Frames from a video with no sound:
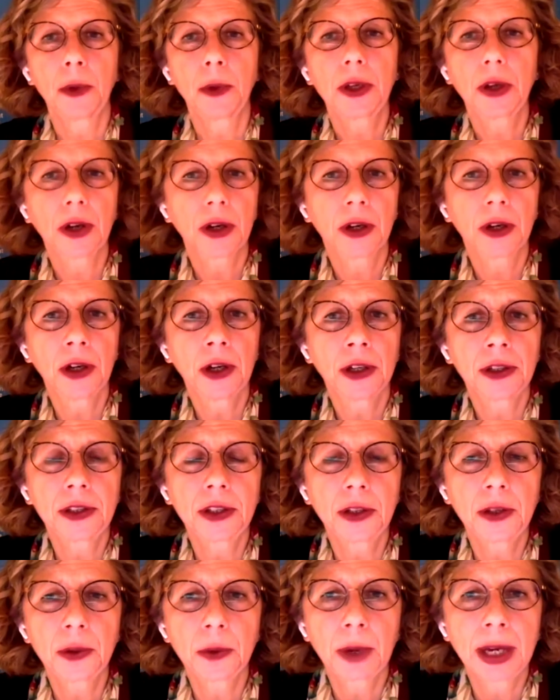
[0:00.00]
We
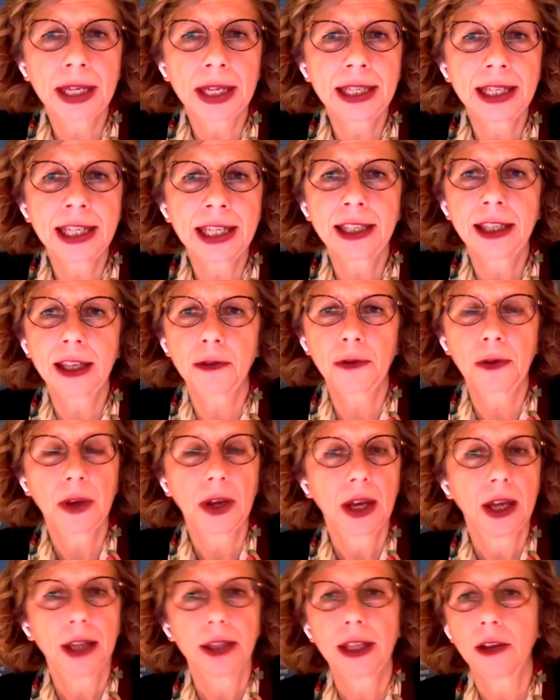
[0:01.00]
heard the UAE,
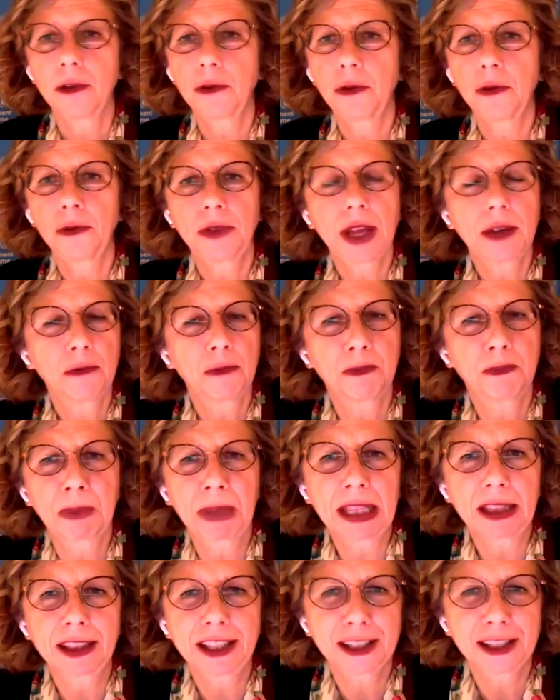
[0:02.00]
they've
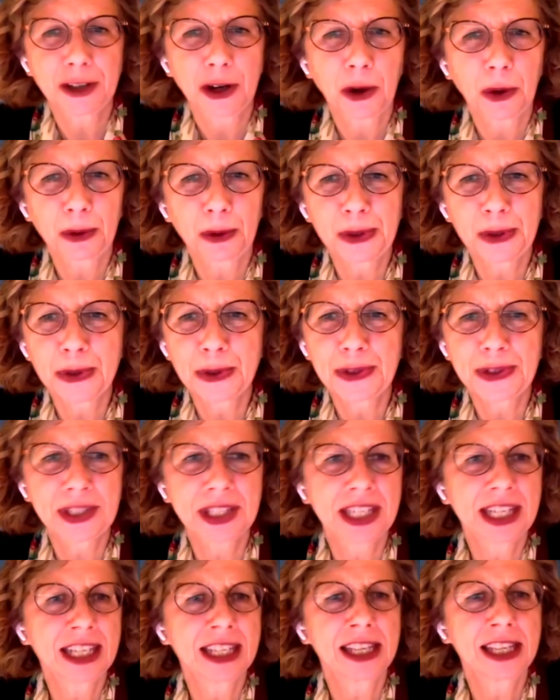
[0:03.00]
built their whole new
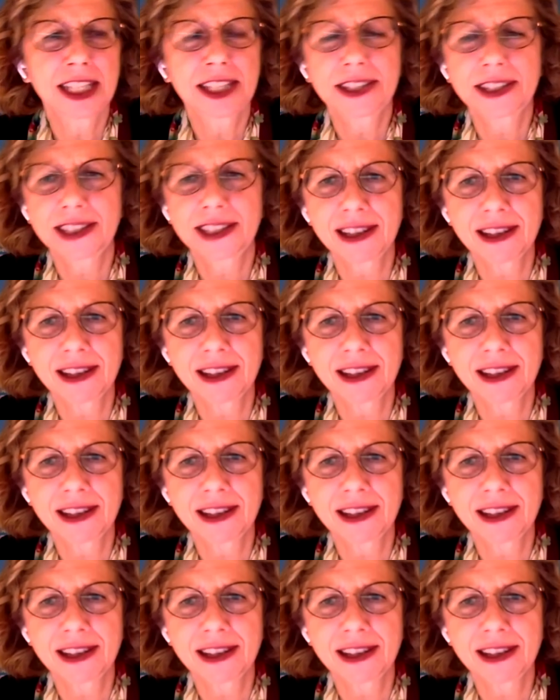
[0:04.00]
city, they